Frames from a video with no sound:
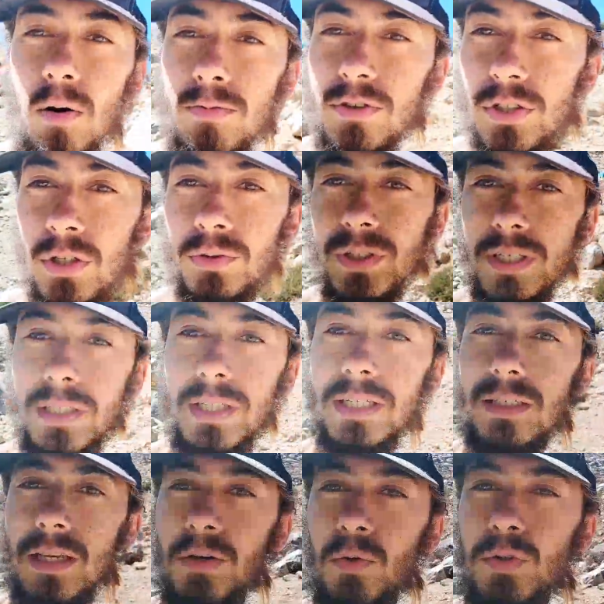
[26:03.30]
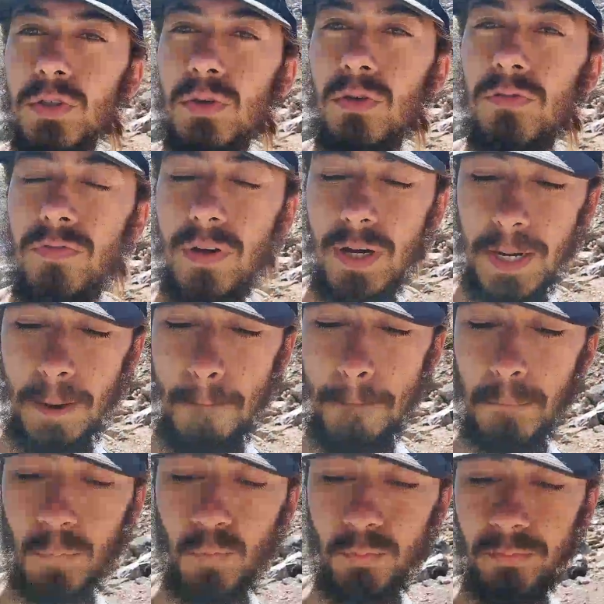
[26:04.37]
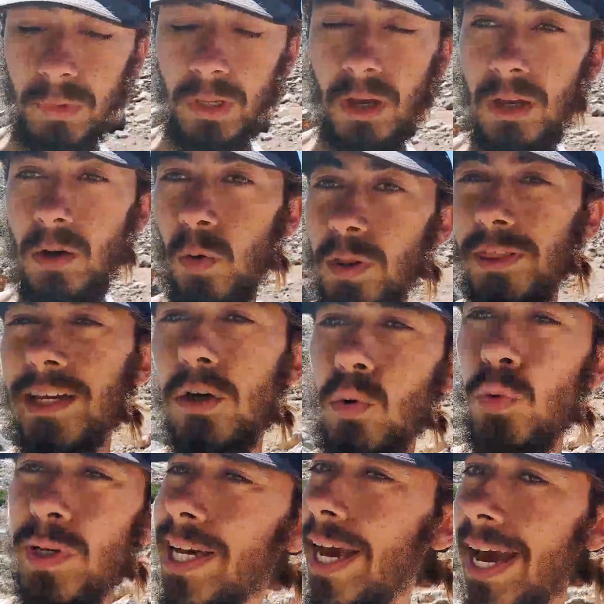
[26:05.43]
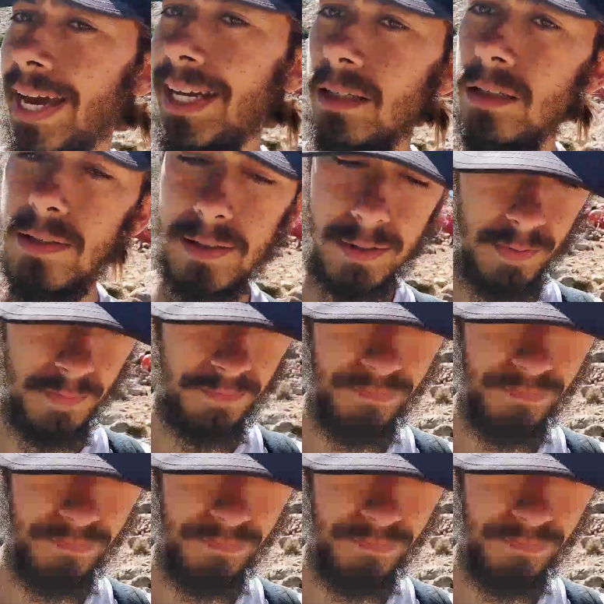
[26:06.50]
Just noticed these little sort of, what are they called? Cairns?